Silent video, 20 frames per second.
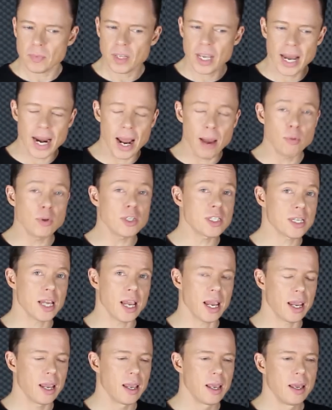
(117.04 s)
And I would
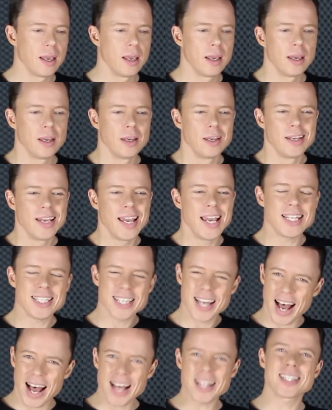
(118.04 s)
say,
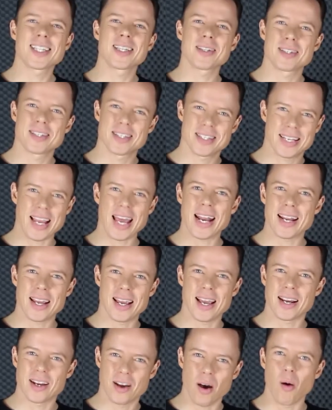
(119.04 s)
it's hard to set
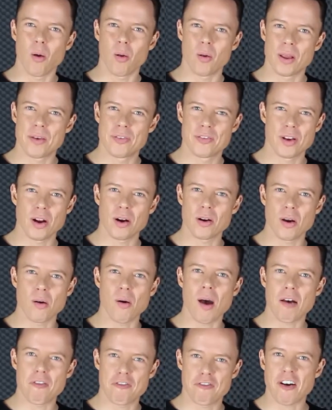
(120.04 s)
a goal if you don't
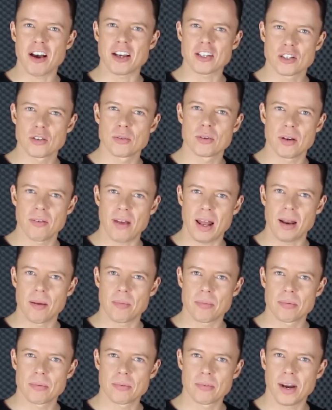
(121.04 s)
know how fast you
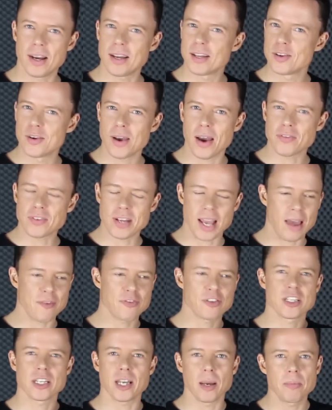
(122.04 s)
develop, right? You have to
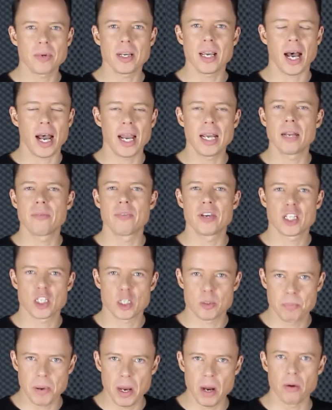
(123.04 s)
have some kind of
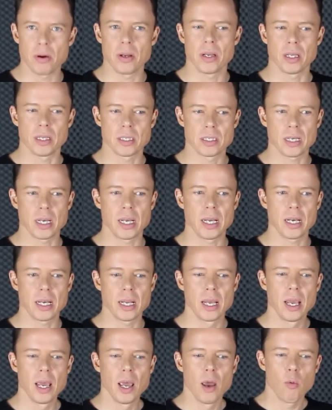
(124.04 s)
experience
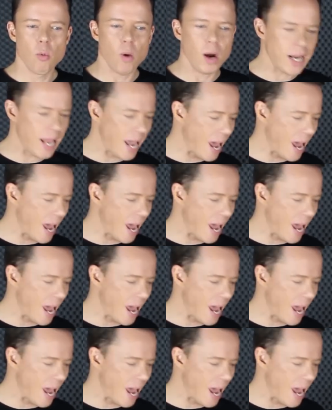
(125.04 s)
in what